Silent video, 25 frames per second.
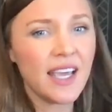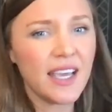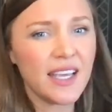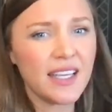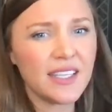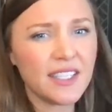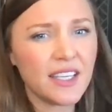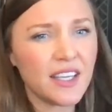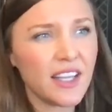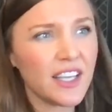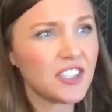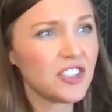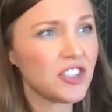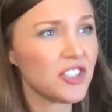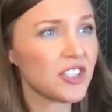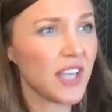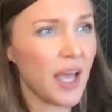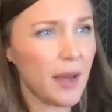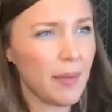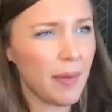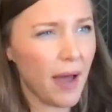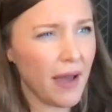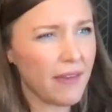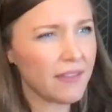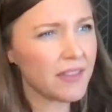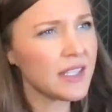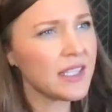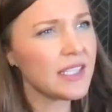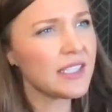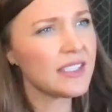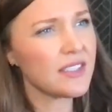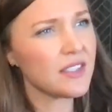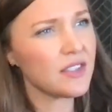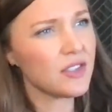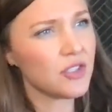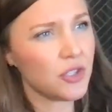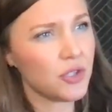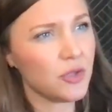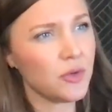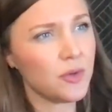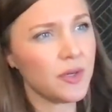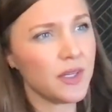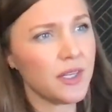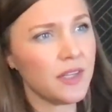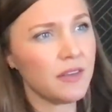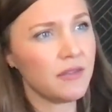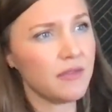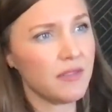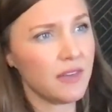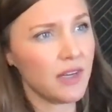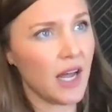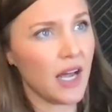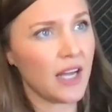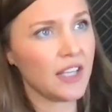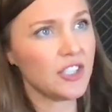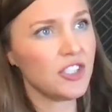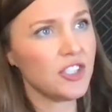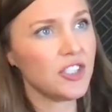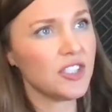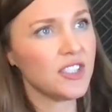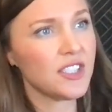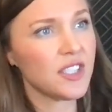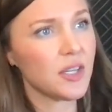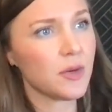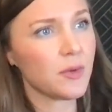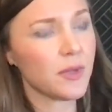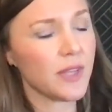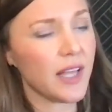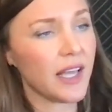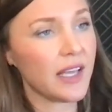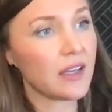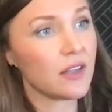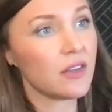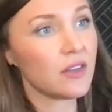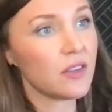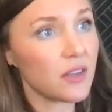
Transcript: until I just kept having these intuitive nudges that were like,